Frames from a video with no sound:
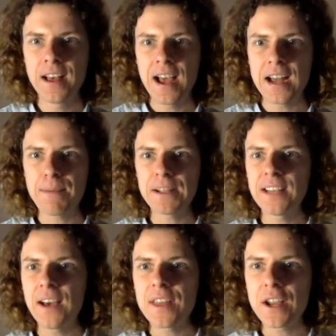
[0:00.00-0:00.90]
And he picks
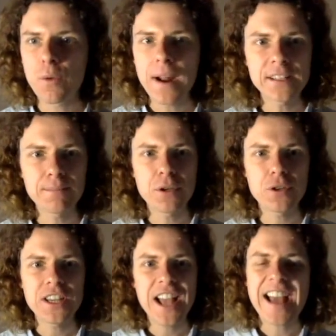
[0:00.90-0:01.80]
out their grace,
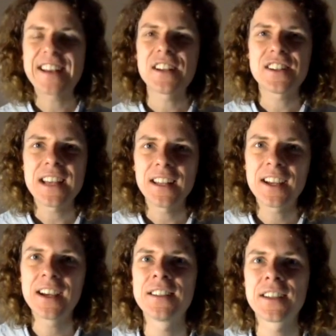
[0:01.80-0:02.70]
beauty, and
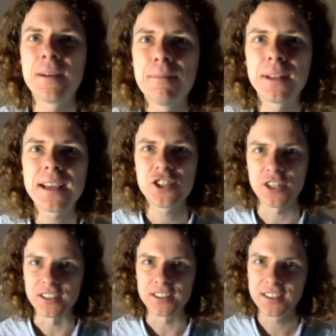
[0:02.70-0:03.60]
delicate
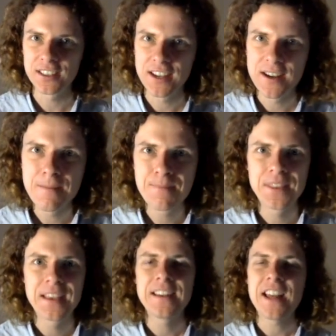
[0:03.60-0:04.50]
complexions.
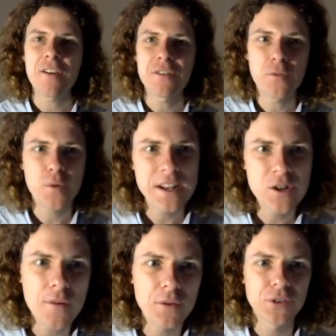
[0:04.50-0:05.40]
Now, if you've read
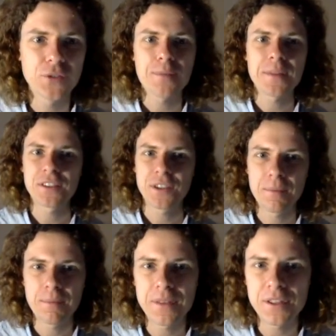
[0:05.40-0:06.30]
novels from
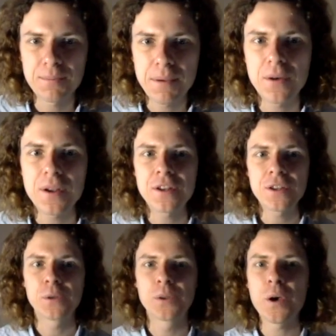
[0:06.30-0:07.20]
this period,
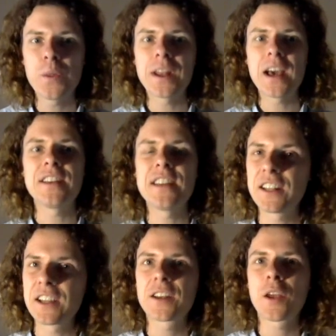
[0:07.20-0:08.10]
you'll know that a
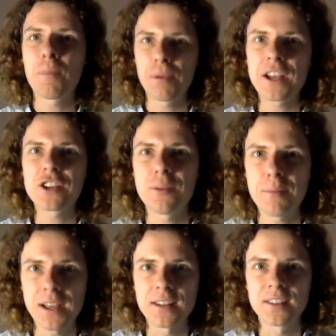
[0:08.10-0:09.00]
delicate complexion
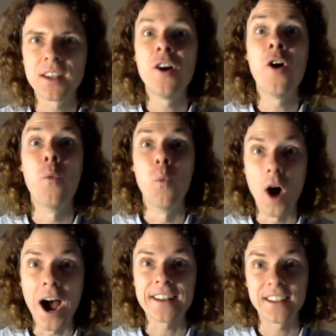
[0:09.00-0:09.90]
means
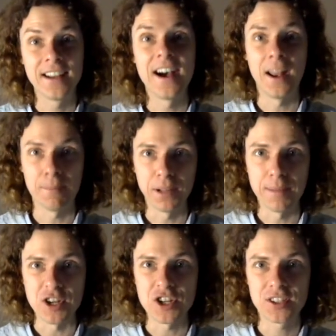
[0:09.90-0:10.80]
white,
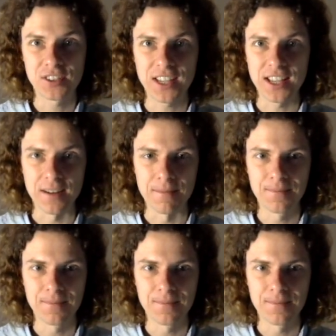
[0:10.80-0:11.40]
unblemished skin.